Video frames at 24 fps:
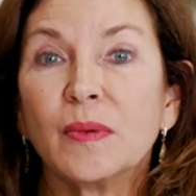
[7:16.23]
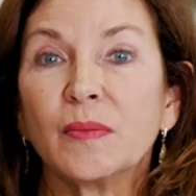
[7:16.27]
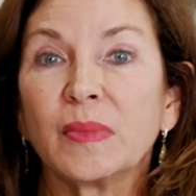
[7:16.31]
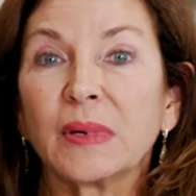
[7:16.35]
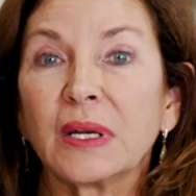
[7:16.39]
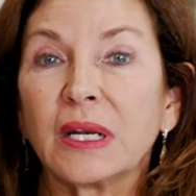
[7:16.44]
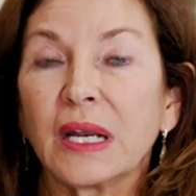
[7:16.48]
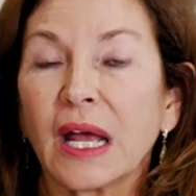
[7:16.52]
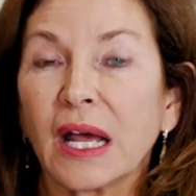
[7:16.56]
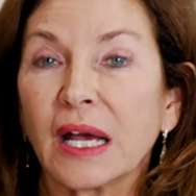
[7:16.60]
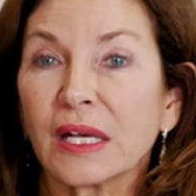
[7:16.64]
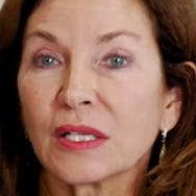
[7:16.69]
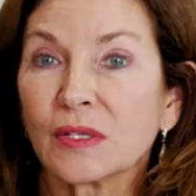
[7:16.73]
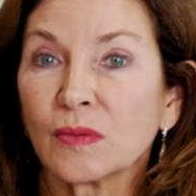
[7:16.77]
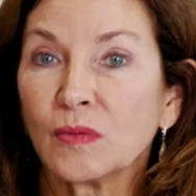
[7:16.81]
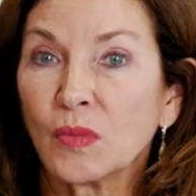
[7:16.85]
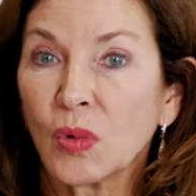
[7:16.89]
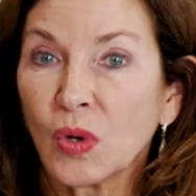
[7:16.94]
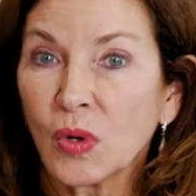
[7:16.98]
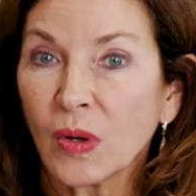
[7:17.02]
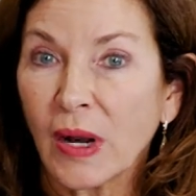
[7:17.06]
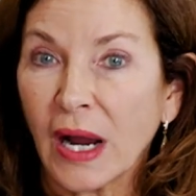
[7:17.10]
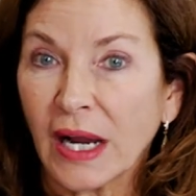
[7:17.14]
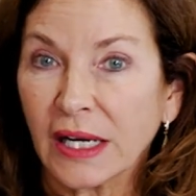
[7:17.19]
but it has
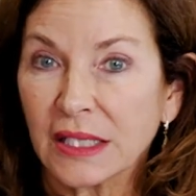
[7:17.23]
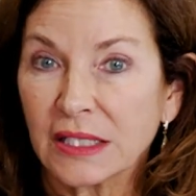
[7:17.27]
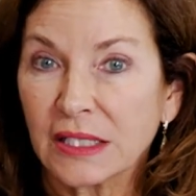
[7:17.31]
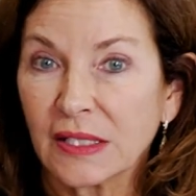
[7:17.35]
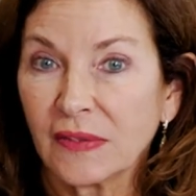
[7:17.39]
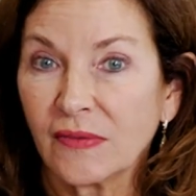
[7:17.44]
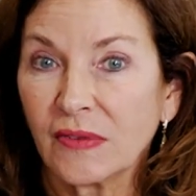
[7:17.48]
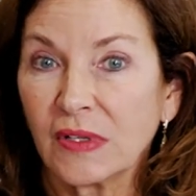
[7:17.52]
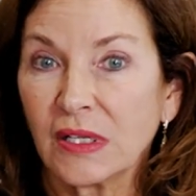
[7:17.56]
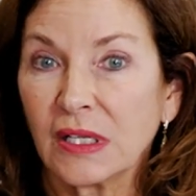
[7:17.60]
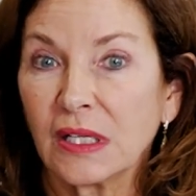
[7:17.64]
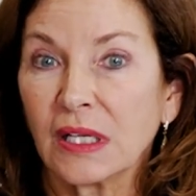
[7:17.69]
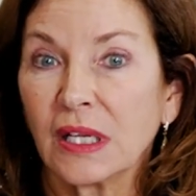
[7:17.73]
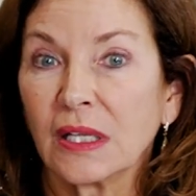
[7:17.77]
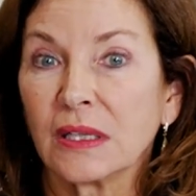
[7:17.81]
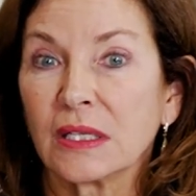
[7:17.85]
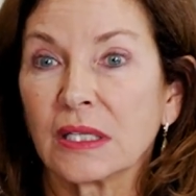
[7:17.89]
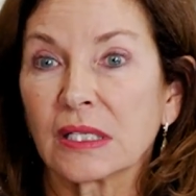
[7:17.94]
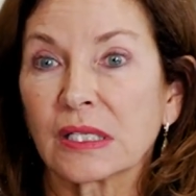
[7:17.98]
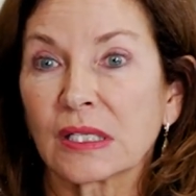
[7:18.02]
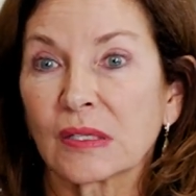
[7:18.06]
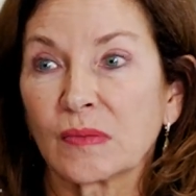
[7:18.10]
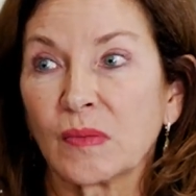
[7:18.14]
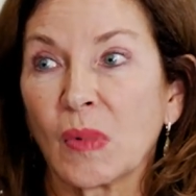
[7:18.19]
more activity in
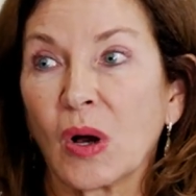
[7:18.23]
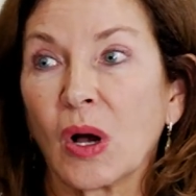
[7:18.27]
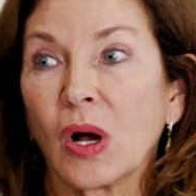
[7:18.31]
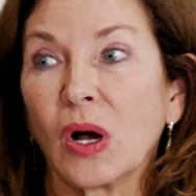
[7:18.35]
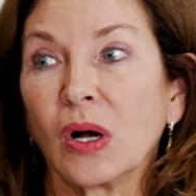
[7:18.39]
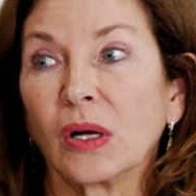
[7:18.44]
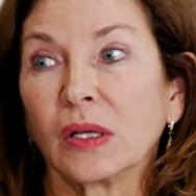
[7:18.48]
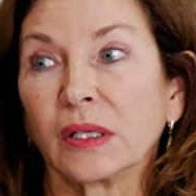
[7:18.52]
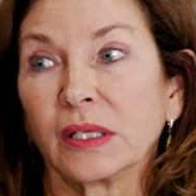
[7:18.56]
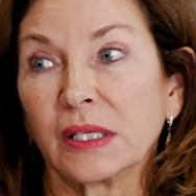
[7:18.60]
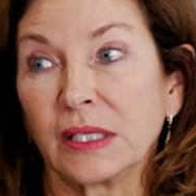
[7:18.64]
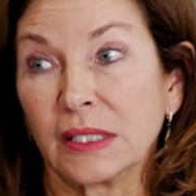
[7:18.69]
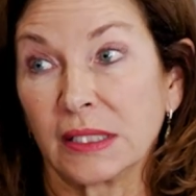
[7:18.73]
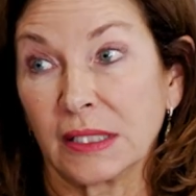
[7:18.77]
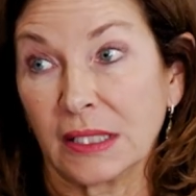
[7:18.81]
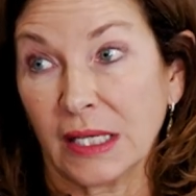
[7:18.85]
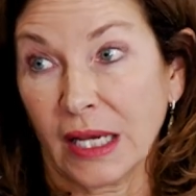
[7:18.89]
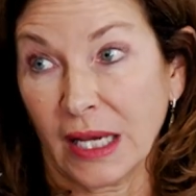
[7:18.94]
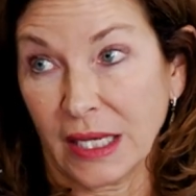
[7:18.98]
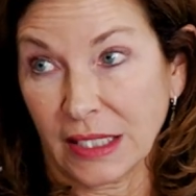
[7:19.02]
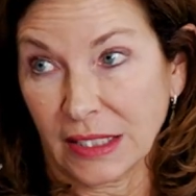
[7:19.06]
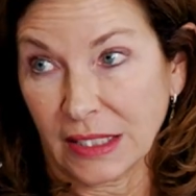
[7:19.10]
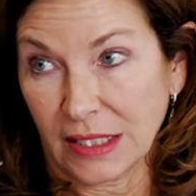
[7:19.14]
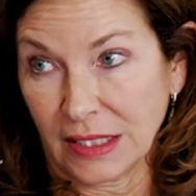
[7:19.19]
the small
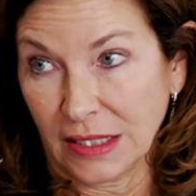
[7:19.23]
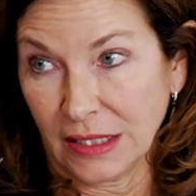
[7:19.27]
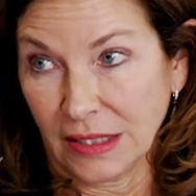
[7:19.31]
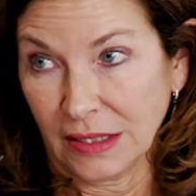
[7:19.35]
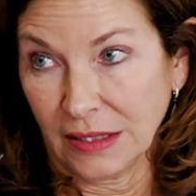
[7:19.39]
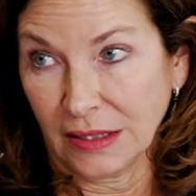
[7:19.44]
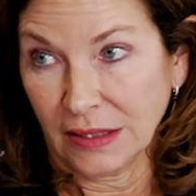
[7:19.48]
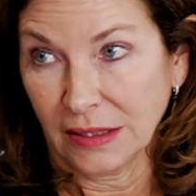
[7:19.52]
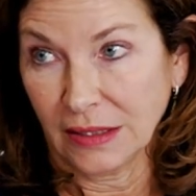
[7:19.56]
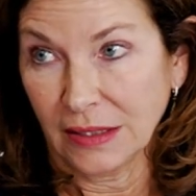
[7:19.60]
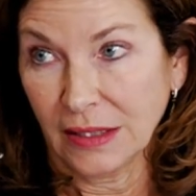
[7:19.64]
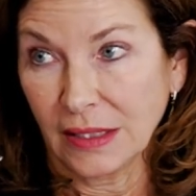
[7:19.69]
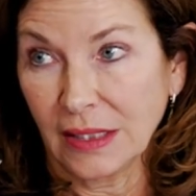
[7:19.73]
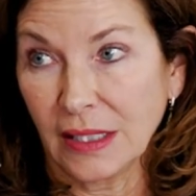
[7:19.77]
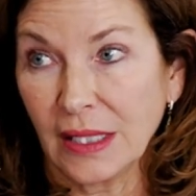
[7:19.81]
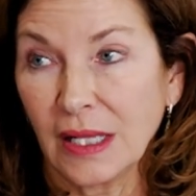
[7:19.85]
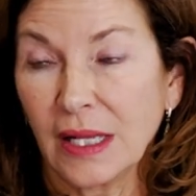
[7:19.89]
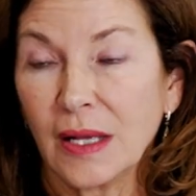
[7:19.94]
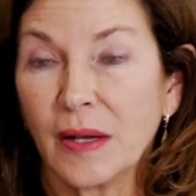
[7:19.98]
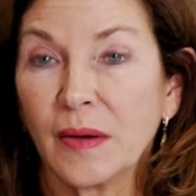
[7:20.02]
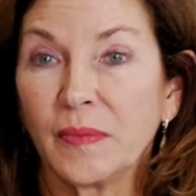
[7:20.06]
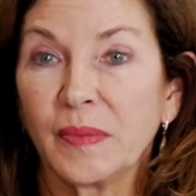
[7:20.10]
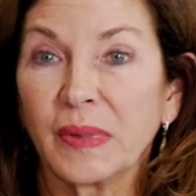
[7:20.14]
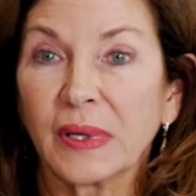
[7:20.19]
intestine.
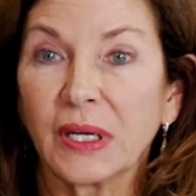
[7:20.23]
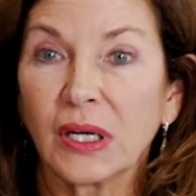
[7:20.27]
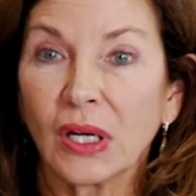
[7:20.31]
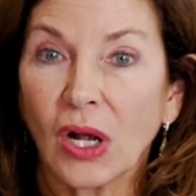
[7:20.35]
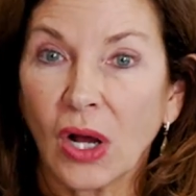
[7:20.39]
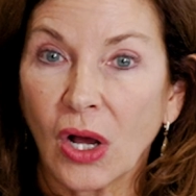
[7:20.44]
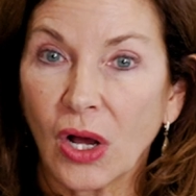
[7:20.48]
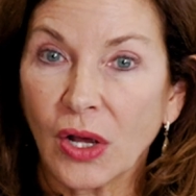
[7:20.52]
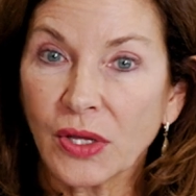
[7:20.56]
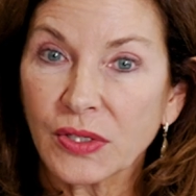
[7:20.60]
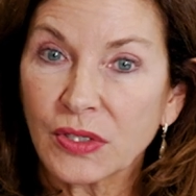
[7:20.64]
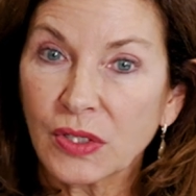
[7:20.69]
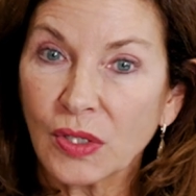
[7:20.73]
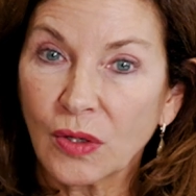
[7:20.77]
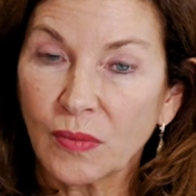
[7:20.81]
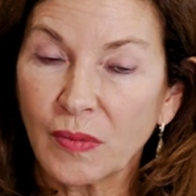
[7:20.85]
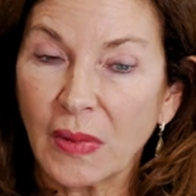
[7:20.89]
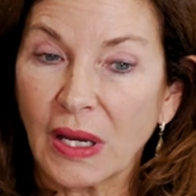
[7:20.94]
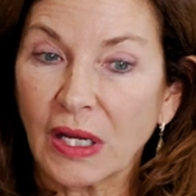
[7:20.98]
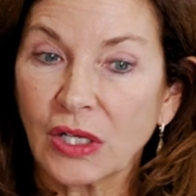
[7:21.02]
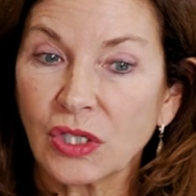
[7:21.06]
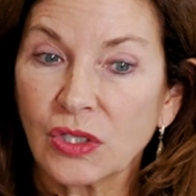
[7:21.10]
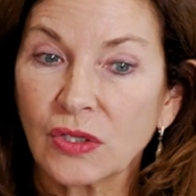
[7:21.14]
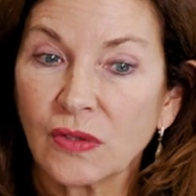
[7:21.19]
But it also
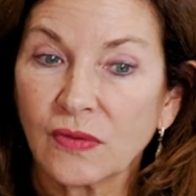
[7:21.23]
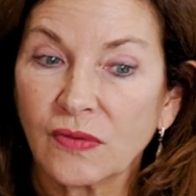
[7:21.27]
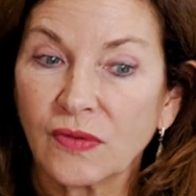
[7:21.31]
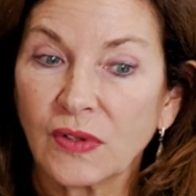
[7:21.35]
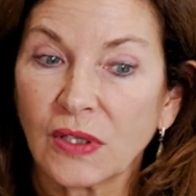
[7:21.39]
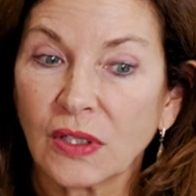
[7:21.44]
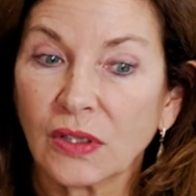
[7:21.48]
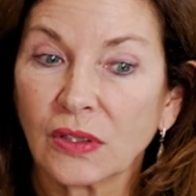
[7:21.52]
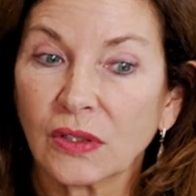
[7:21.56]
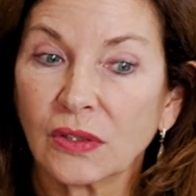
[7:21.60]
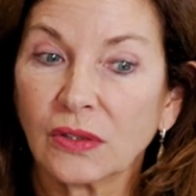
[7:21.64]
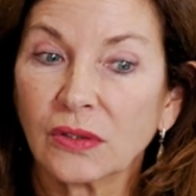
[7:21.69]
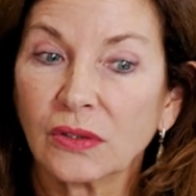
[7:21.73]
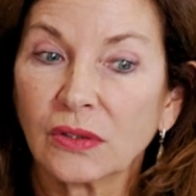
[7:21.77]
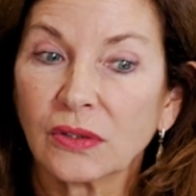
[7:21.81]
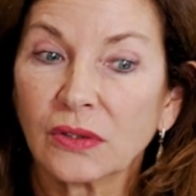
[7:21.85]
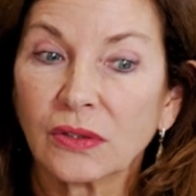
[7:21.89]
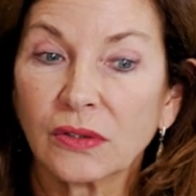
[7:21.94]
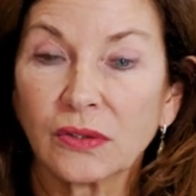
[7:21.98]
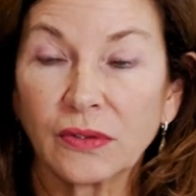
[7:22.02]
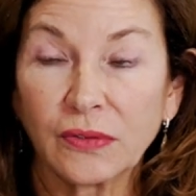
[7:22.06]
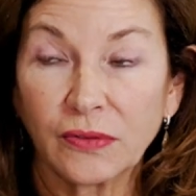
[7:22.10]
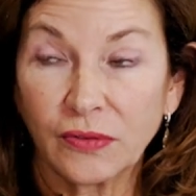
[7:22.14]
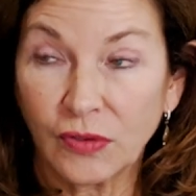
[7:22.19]
makes you feel
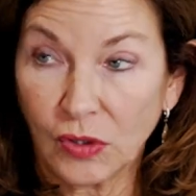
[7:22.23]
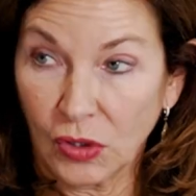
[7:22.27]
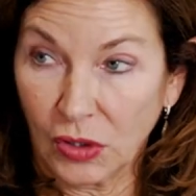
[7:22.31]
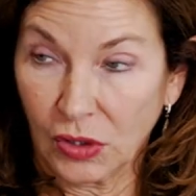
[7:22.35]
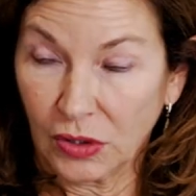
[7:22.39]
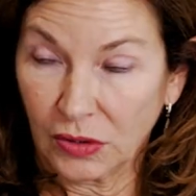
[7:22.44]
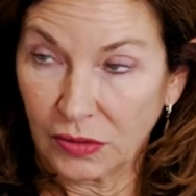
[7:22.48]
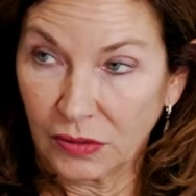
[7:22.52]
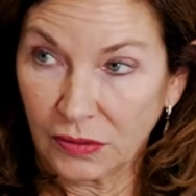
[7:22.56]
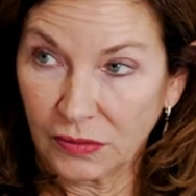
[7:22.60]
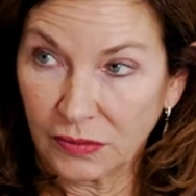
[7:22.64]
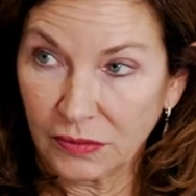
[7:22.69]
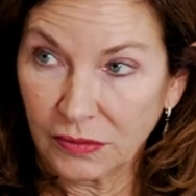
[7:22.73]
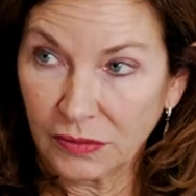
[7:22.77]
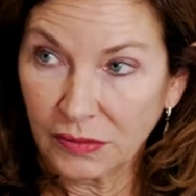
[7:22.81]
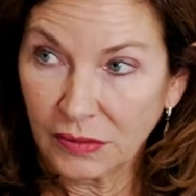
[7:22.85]
full.